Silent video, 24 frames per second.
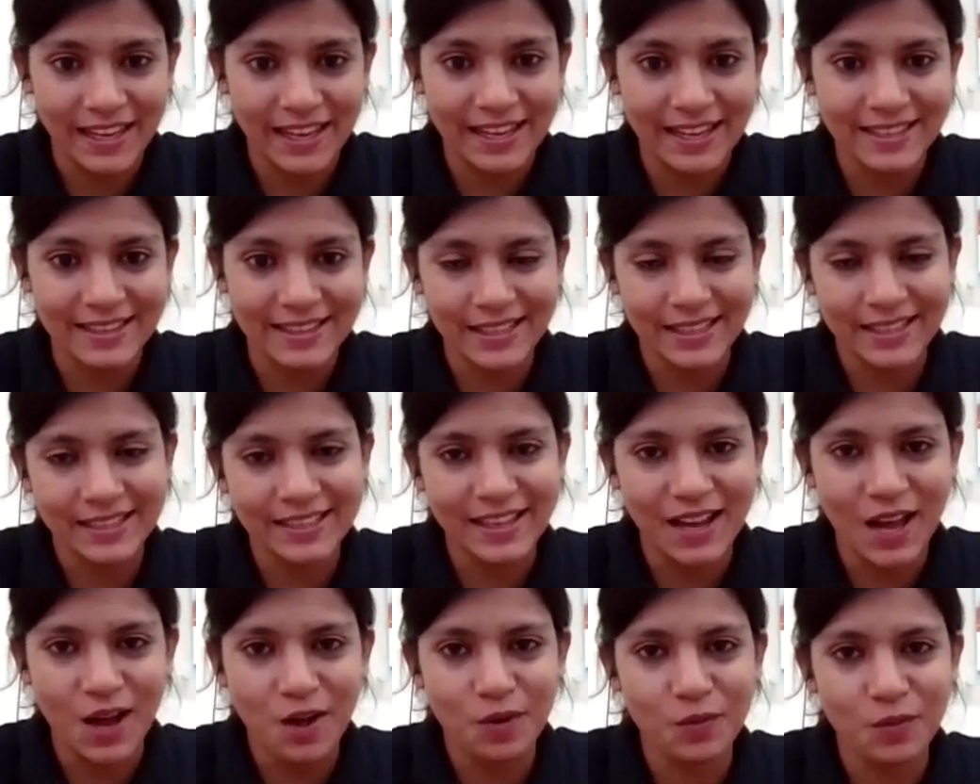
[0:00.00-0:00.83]
And
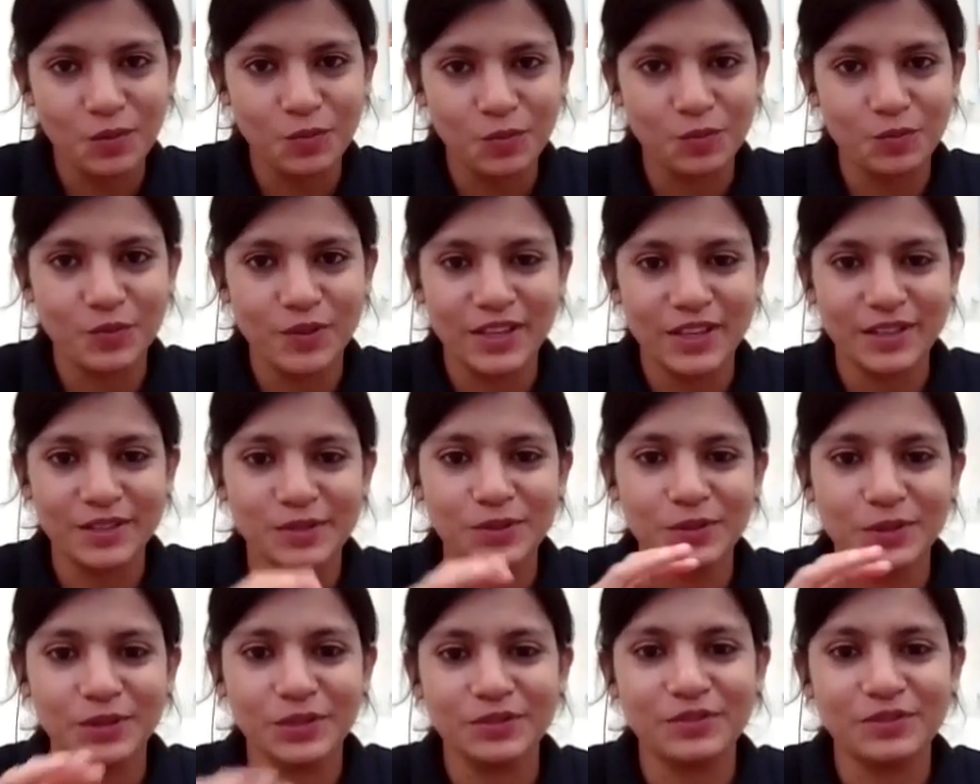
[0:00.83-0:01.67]
then now we are
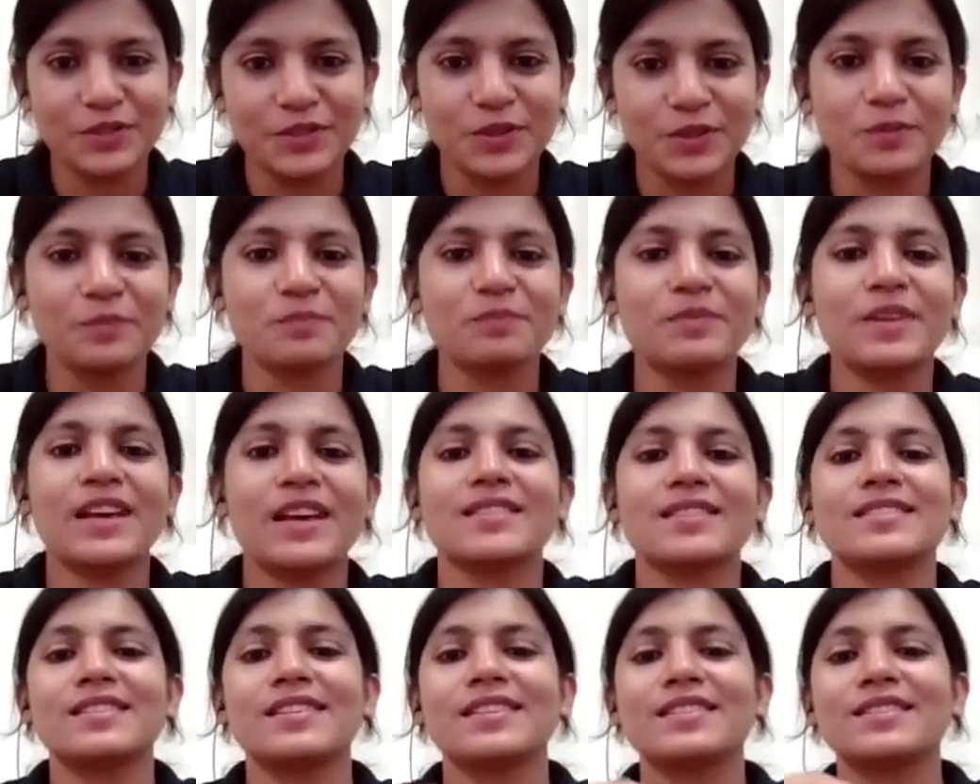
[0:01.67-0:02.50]
going from
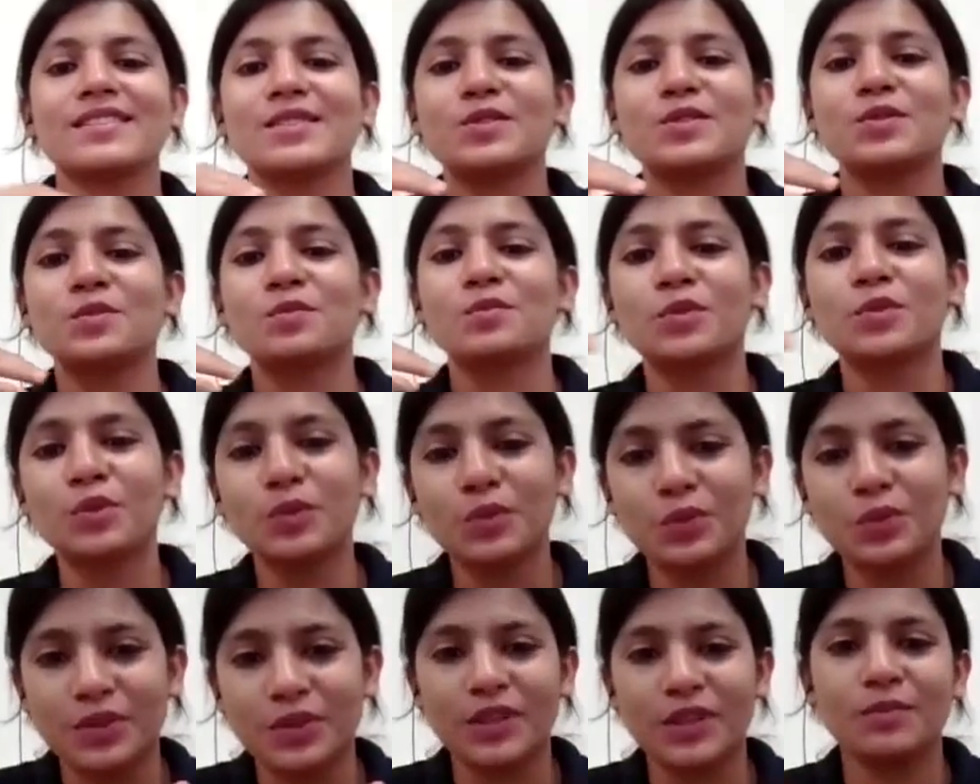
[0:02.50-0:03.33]
plastics to
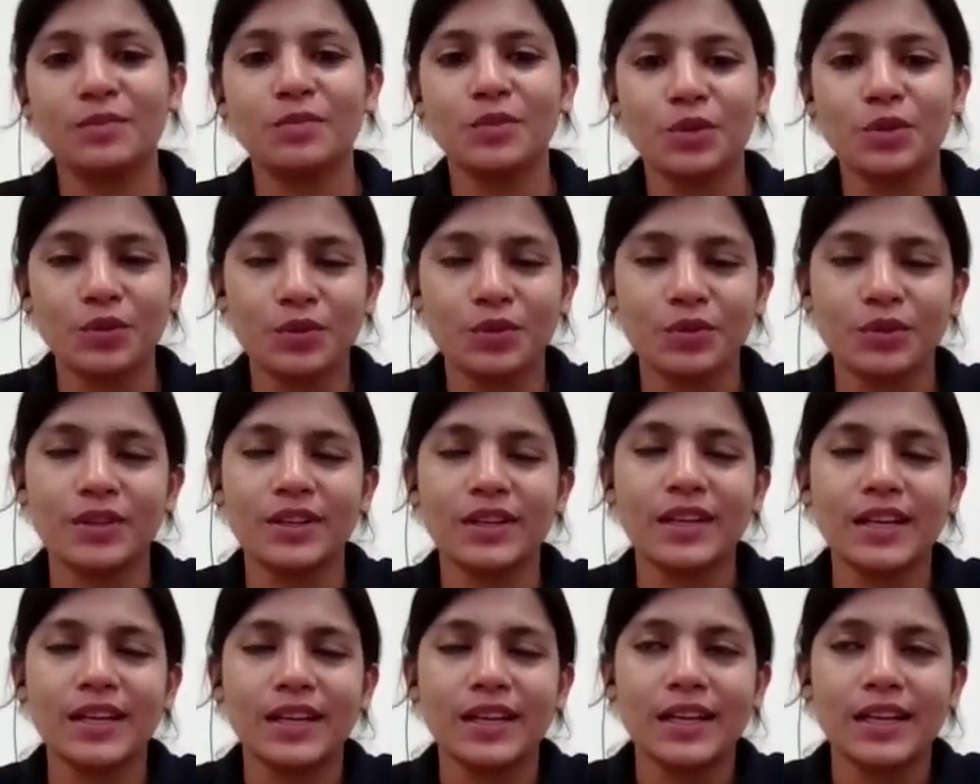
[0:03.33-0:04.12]
more and more